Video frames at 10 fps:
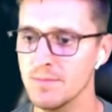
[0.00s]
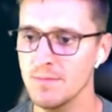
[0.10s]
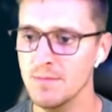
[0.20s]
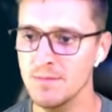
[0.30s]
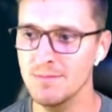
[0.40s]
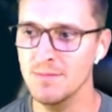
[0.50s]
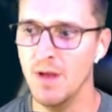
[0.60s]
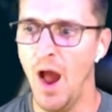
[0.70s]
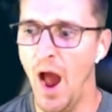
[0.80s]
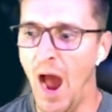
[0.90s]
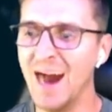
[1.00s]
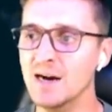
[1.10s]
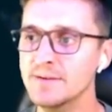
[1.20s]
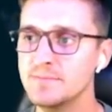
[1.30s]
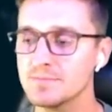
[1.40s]
Mega Drain
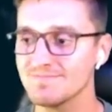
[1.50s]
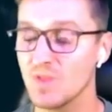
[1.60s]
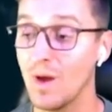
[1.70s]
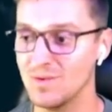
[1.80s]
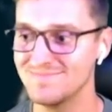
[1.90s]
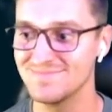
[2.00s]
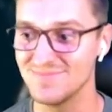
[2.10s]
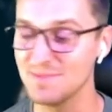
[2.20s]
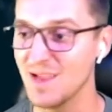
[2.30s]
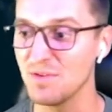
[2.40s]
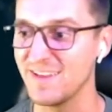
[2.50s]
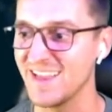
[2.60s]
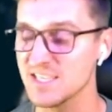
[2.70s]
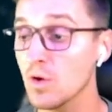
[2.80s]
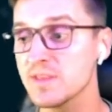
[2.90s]
again does little damage as
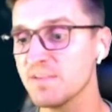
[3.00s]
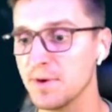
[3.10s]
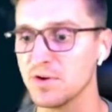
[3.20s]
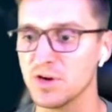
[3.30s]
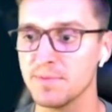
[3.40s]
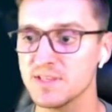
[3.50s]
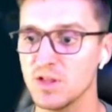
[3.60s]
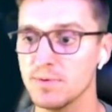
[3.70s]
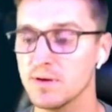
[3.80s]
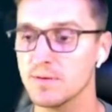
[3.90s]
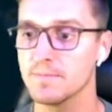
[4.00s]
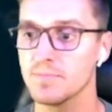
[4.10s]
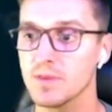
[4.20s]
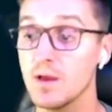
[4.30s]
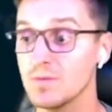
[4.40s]
Tentacruel boosts its defense yet
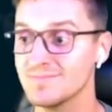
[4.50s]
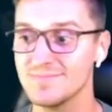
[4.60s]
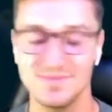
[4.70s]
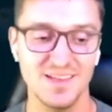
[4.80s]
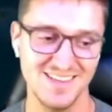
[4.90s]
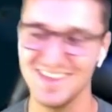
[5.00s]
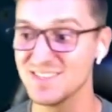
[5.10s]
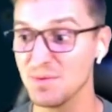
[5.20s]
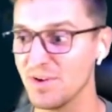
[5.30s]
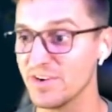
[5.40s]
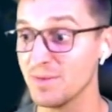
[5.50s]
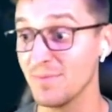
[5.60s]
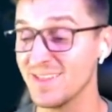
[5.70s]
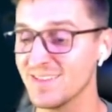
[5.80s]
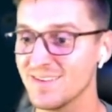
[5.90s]
again with Barrier. This
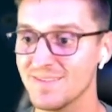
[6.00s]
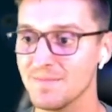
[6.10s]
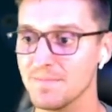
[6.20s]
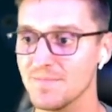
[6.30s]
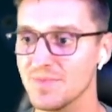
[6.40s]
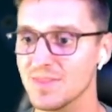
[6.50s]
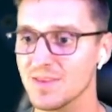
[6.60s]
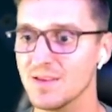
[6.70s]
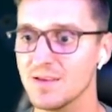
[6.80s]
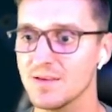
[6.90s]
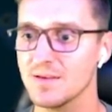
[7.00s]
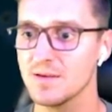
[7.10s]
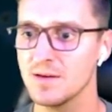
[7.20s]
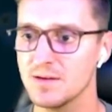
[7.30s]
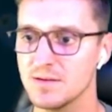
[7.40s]
goes on for another 2
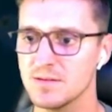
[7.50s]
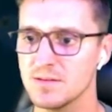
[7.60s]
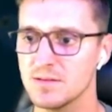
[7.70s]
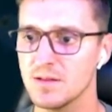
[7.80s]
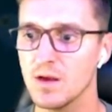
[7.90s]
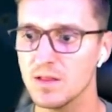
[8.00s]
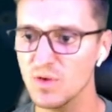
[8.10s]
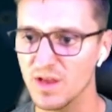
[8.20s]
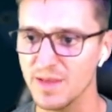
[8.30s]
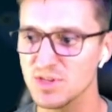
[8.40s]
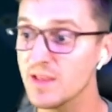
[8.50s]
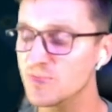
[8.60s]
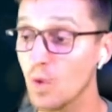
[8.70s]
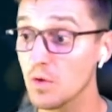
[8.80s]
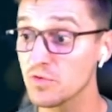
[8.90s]
full minutes before Grovyle
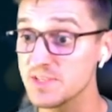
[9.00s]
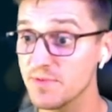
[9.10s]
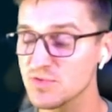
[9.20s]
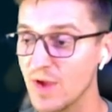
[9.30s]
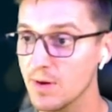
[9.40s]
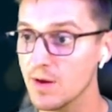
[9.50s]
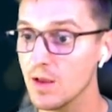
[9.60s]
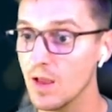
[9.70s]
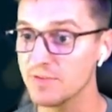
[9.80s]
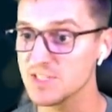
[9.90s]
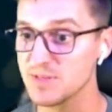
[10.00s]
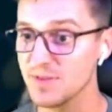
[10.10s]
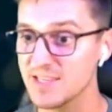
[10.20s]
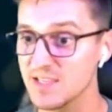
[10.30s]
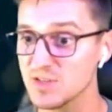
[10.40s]
finally goes down to an Acid
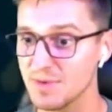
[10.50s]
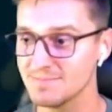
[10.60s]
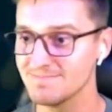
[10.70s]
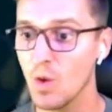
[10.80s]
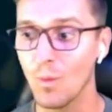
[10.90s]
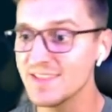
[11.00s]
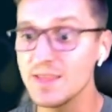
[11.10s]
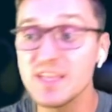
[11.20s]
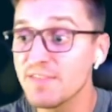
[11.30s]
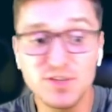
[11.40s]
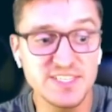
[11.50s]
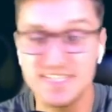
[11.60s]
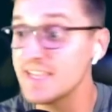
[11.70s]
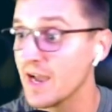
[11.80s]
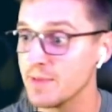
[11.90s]
Spray from Tentacruel.
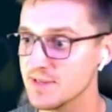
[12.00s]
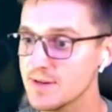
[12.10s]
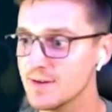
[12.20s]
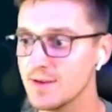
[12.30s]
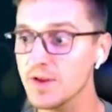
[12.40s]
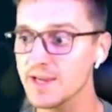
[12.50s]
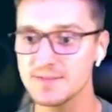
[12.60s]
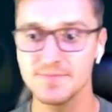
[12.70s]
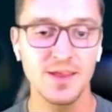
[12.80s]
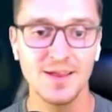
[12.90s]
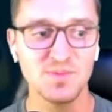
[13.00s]
So I send out Metagross